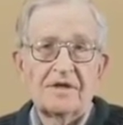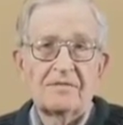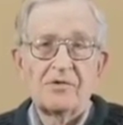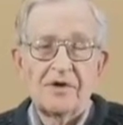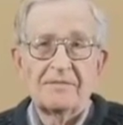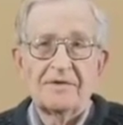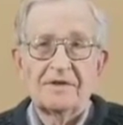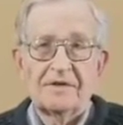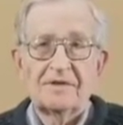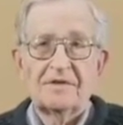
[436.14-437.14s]
appointment,
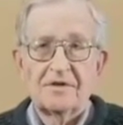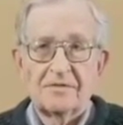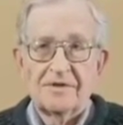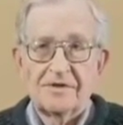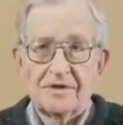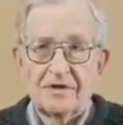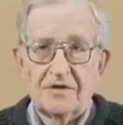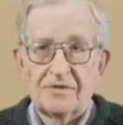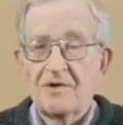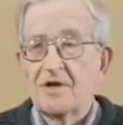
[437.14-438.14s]
determines a
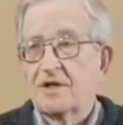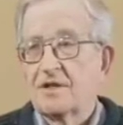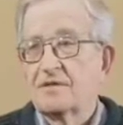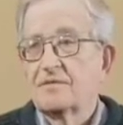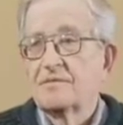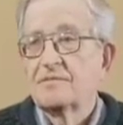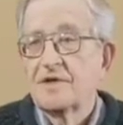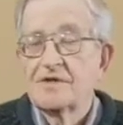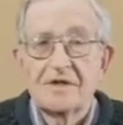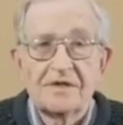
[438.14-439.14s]
large part of the
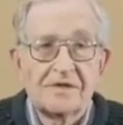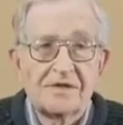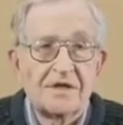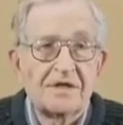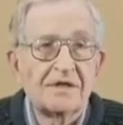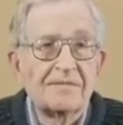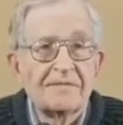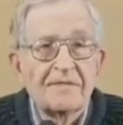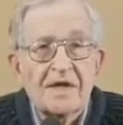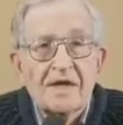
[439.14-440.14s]
president's agenda.
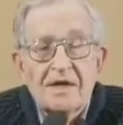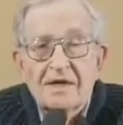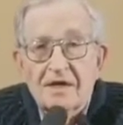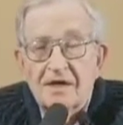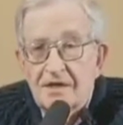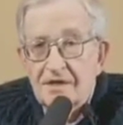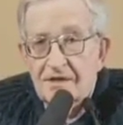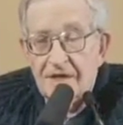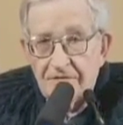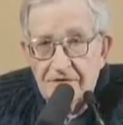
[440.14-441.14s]

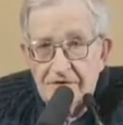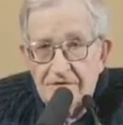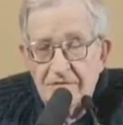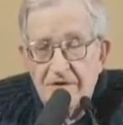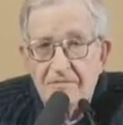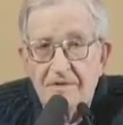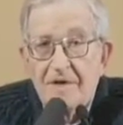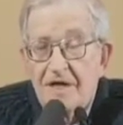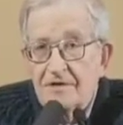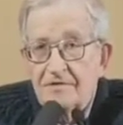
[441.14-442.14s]
That was Rahm
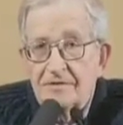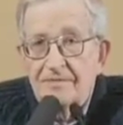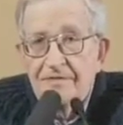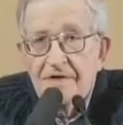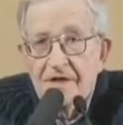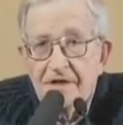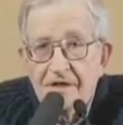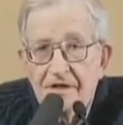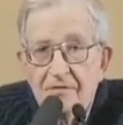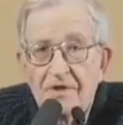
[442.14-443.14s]
Emanuel,
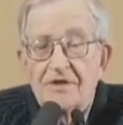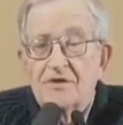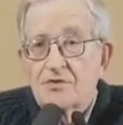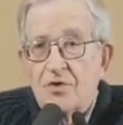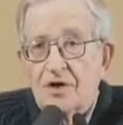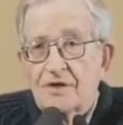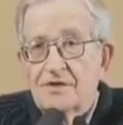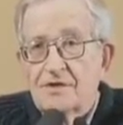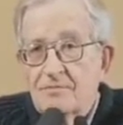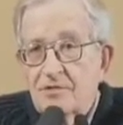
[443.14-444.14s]
one of the
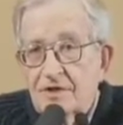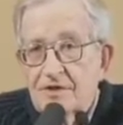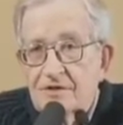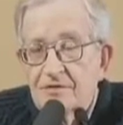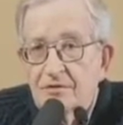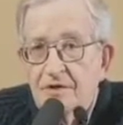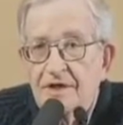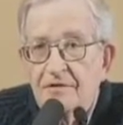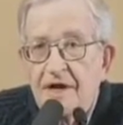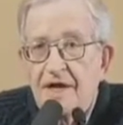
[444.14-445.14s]
strongest supporters of the war
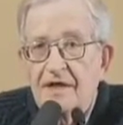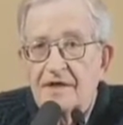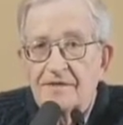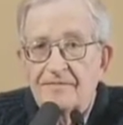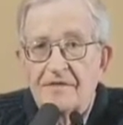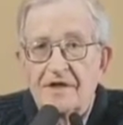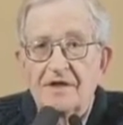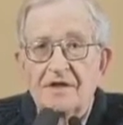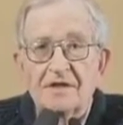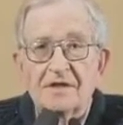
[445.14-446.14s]
in Iraq
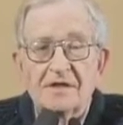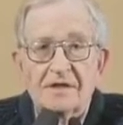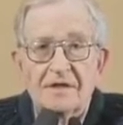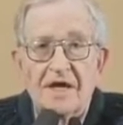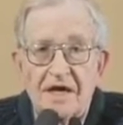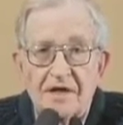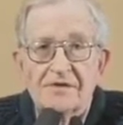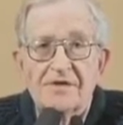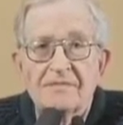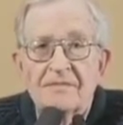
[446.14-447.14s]
in the
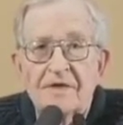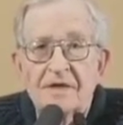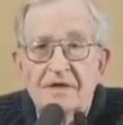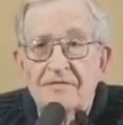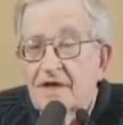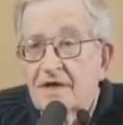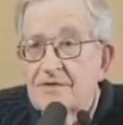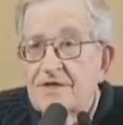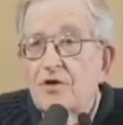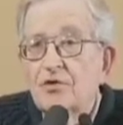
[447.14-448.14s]
House. In fact, he
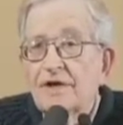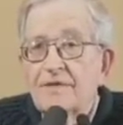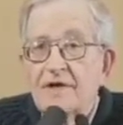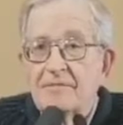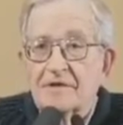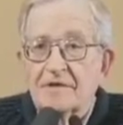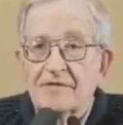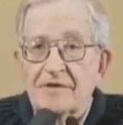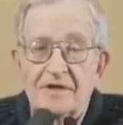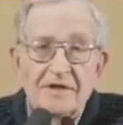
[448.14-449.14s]
was the only member
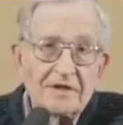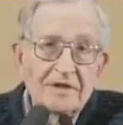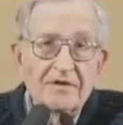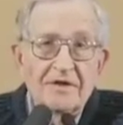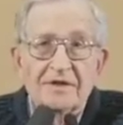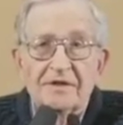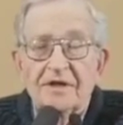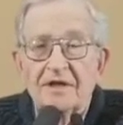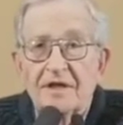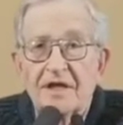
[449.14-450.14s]
of the Illinois
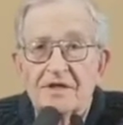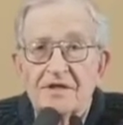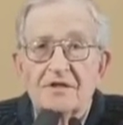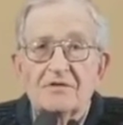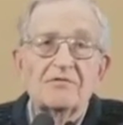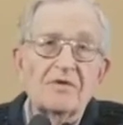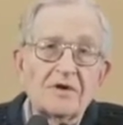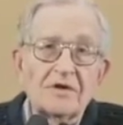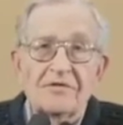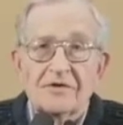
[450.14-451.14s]
delegation who
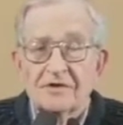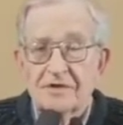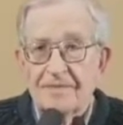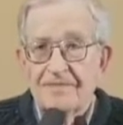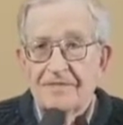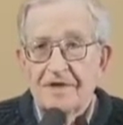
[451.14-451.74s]
voted for